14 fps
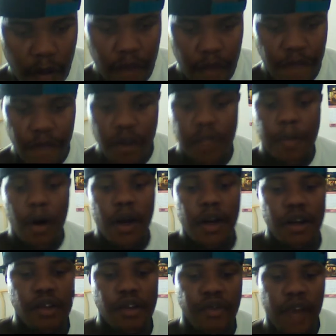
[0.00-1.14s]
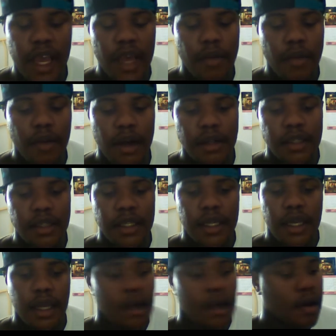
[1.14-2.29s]
first part of the trade was,
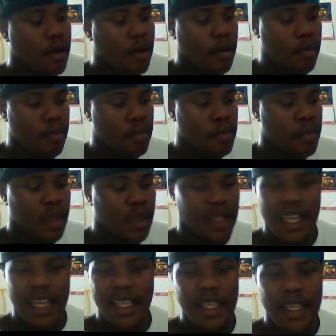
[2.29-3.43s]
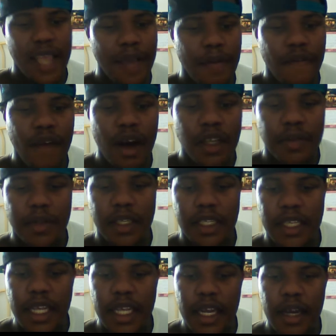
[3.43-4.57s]
I think the day before I was supposed to send
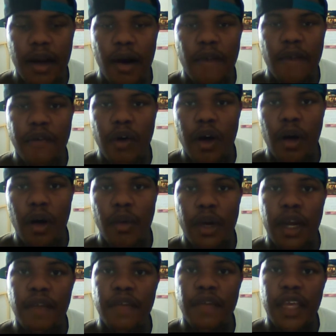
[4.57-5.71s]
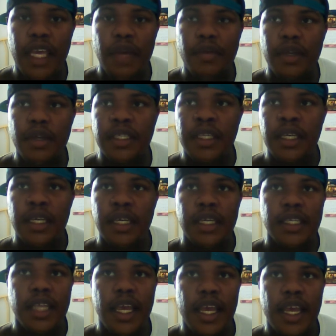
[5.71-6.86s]
it off or whatever, he was
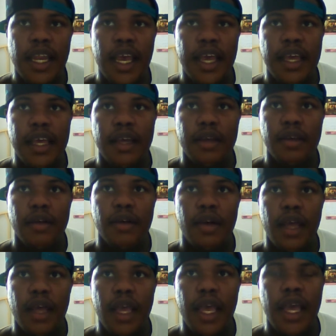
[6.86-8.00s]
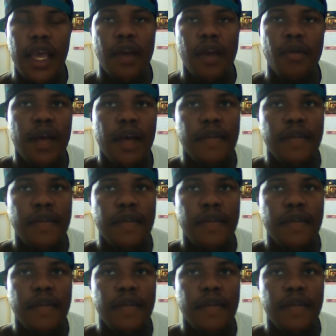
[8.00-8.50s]
saying that, hey, I don't have the